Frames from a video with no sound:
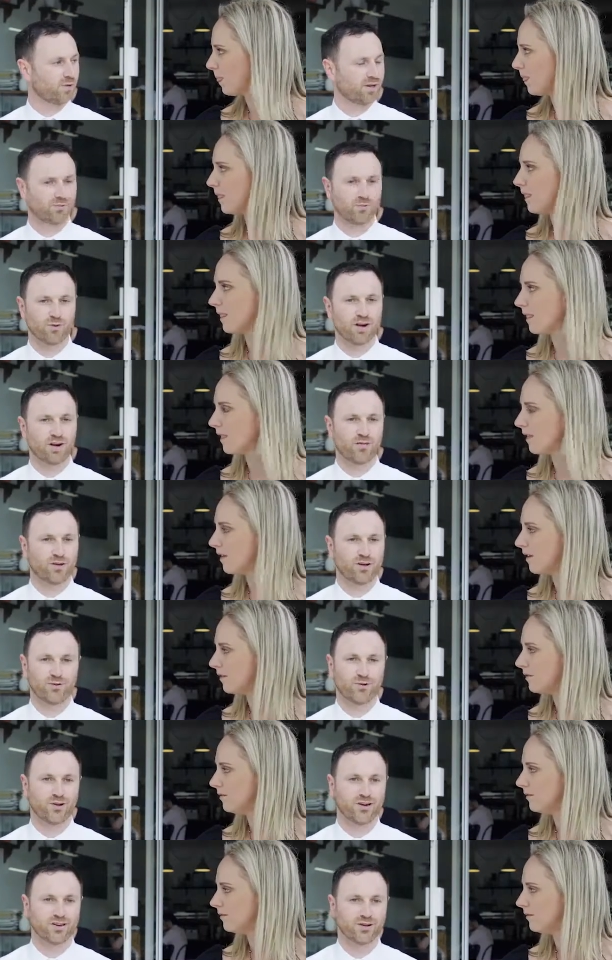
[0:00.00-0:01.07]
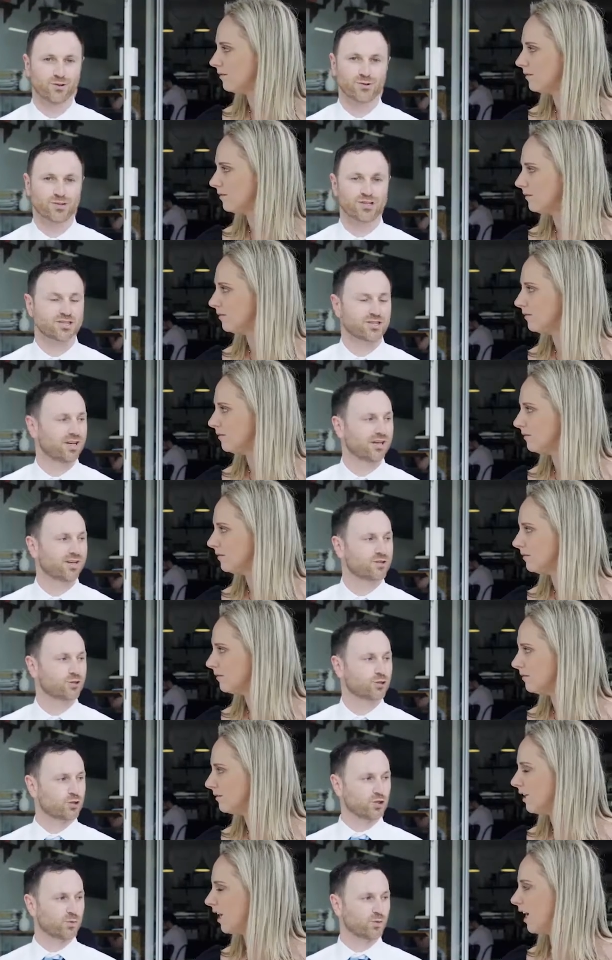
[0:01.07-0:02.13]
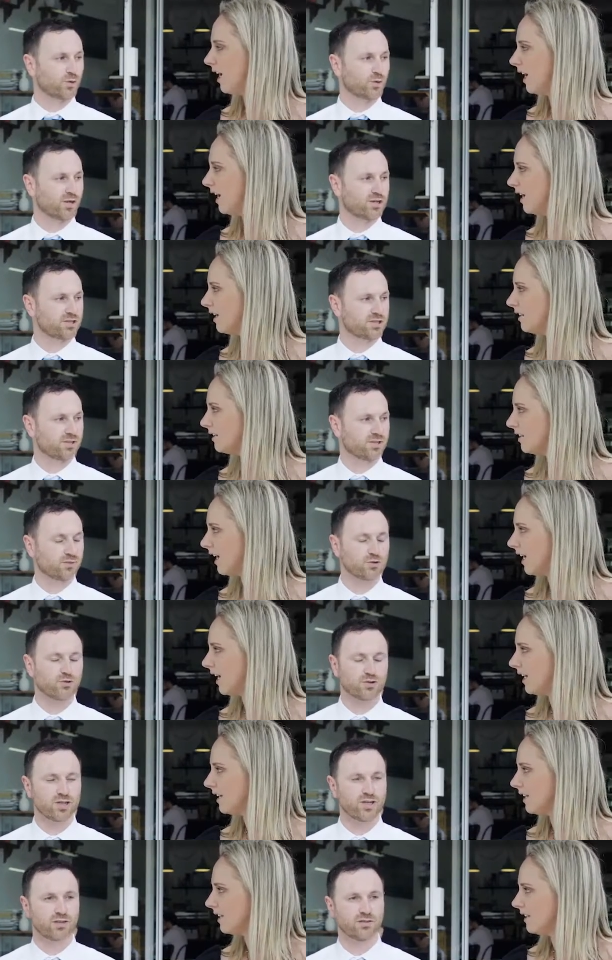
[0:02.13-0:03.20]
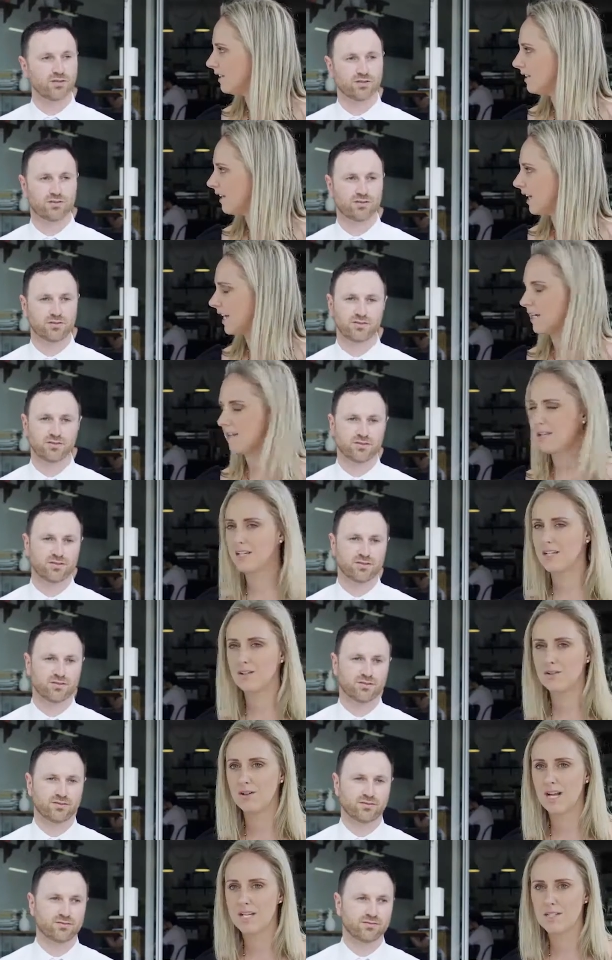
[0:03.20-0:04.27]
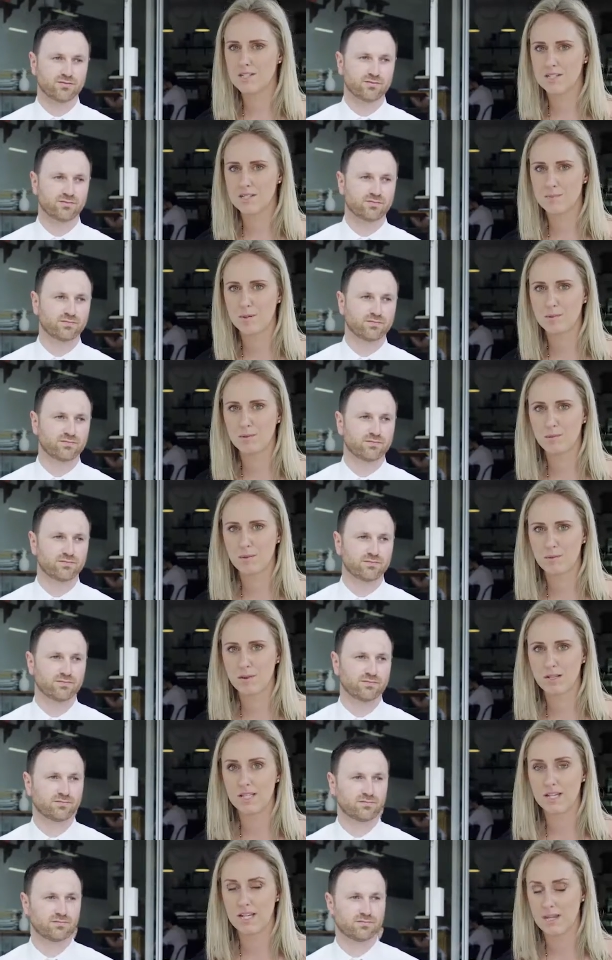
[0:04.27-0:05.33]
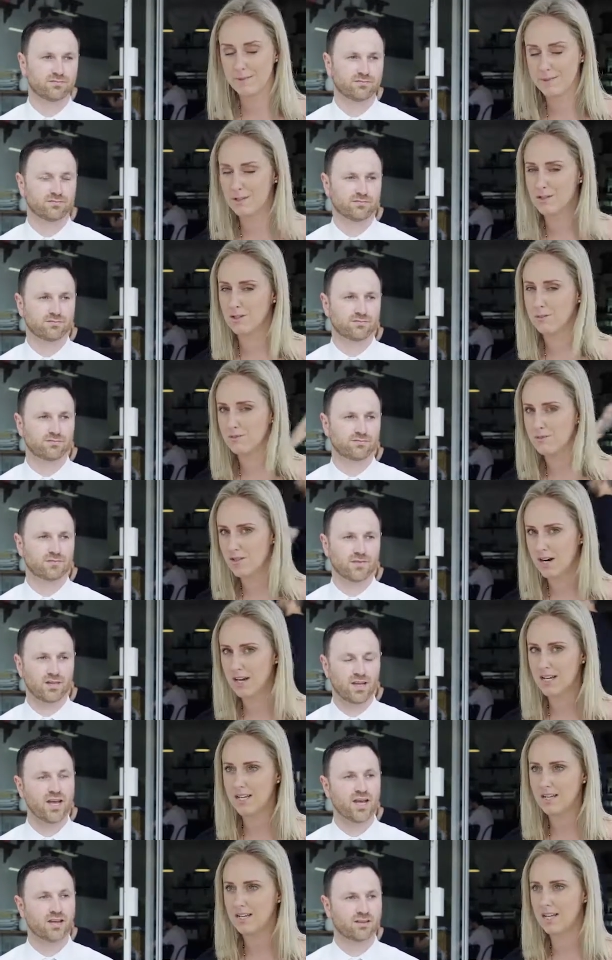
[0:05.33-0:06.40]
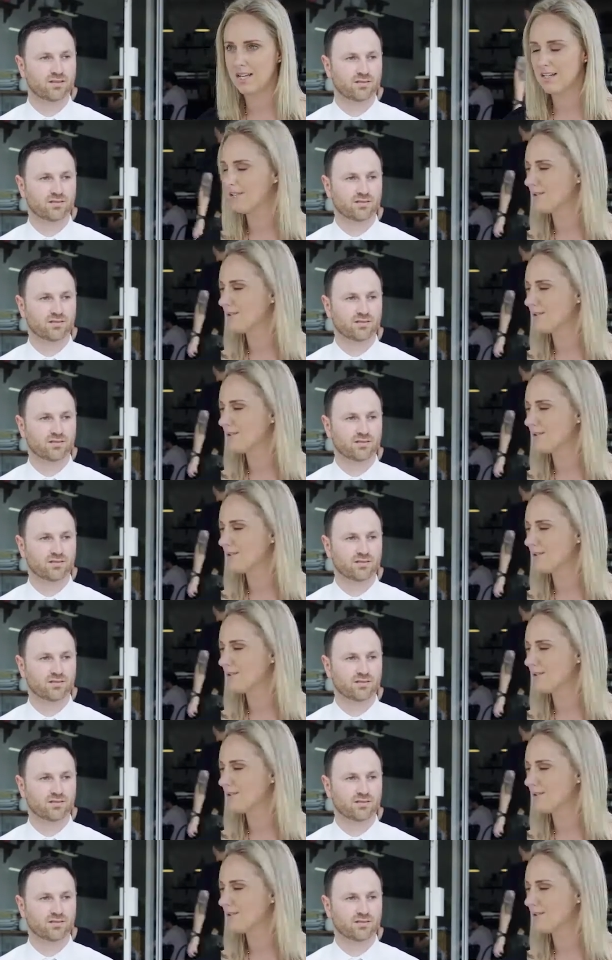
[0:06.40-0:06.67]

Speaker 1: Like whatever you want, no such thing as a stupid yeah, question. Yeah. It was really good.
Speaker 2: And I think a good agent's probably one that keeps on top of training yeah. and